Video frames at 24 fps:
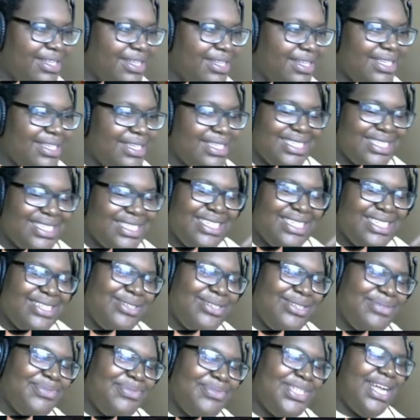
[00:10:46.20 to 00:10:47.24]
they
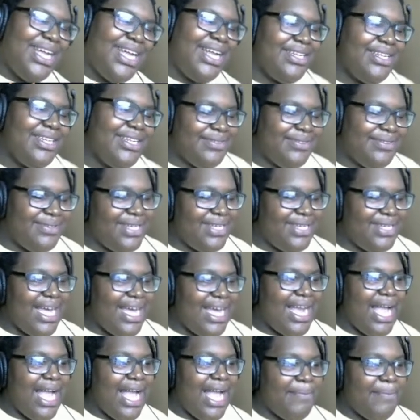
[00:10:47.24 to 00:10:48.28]
gonna be like,
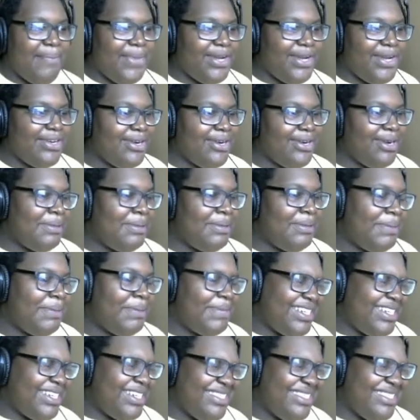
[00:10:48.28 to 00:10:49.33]
I got murder on my
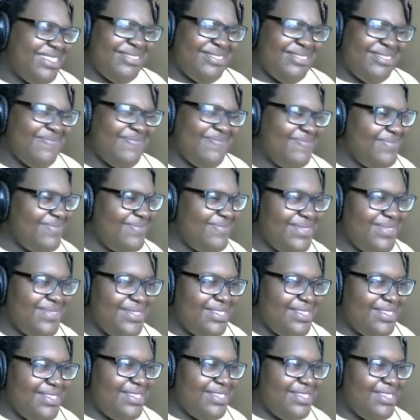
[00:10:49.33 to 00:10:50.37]
mind.
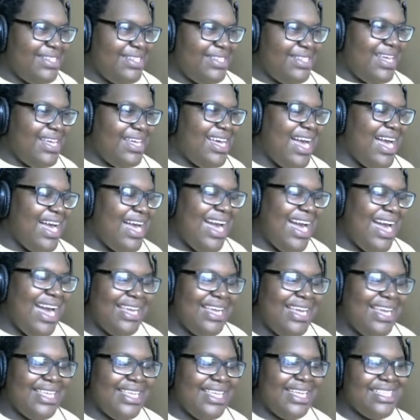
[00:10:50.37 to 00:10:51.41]

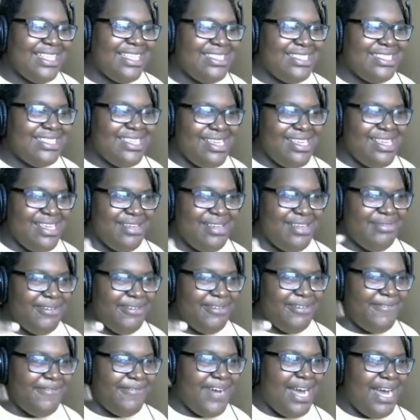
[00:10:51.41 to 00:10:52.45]
I can't seem to
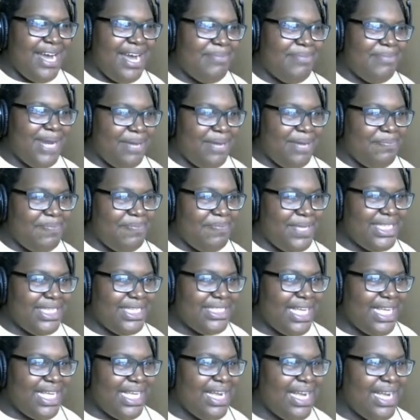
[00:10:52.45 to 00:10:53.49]
find my
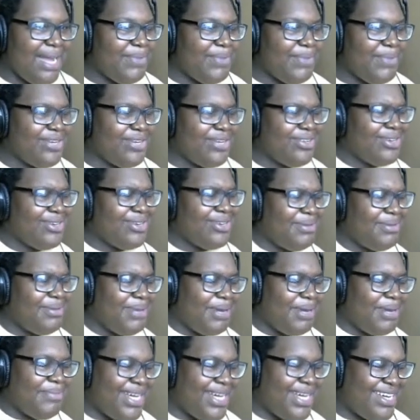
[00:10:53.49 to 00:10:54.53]
peace. I got murder on
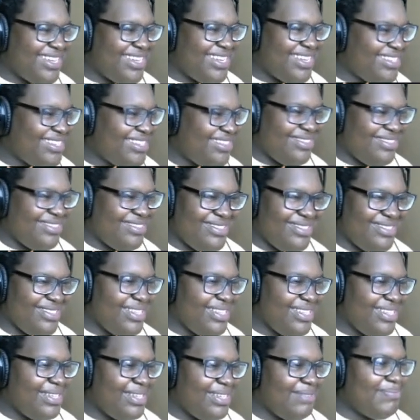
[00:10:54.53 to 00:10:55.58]
my mind.
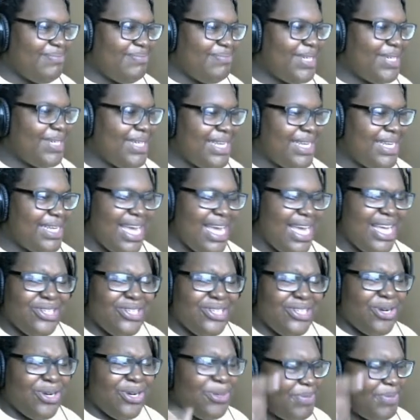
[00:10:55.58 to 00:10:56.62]
But that
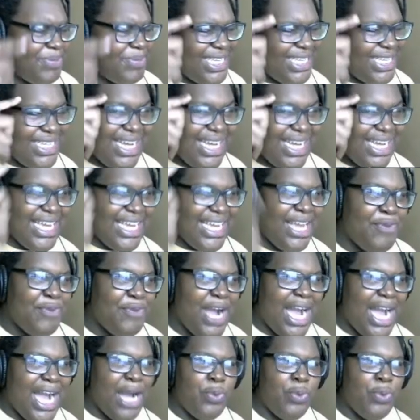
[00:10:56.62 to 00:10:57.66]
don't mean I can
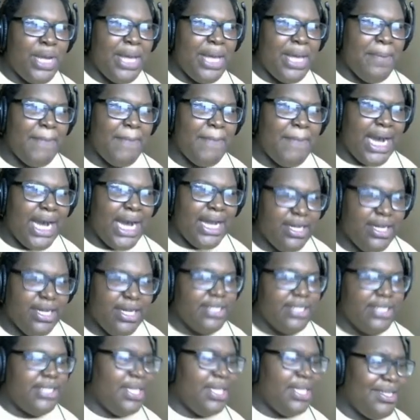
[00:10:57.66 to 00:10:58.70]
ride with my.
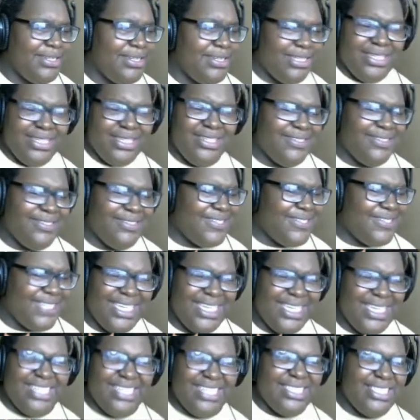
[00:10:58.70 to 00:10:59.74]

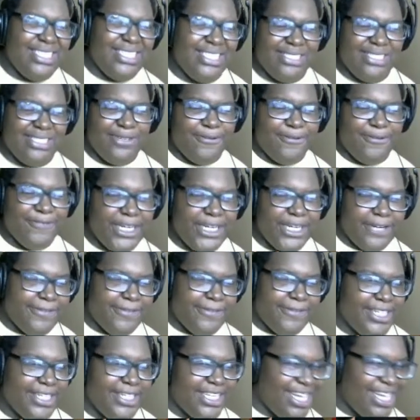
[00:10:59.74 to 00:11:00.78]
It's just so fair and
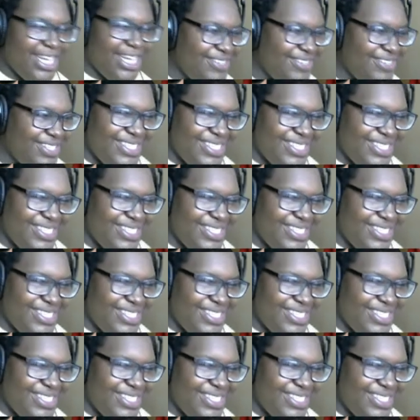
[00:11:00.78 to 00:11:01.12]
footed. I